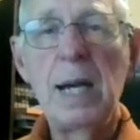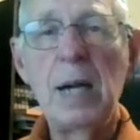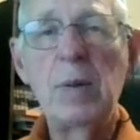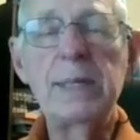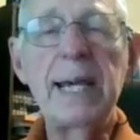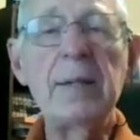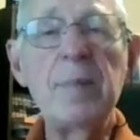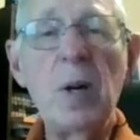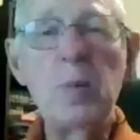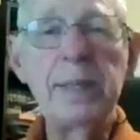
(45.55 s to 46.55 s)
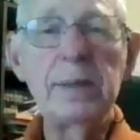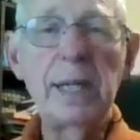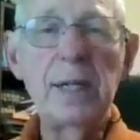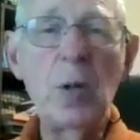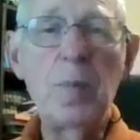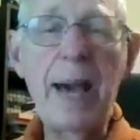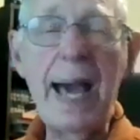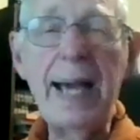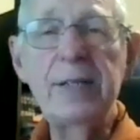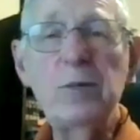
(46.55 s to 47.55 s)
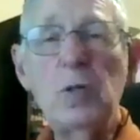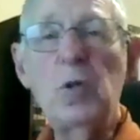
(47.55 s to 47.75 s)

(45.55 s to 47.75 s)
I want to take a moment and go back and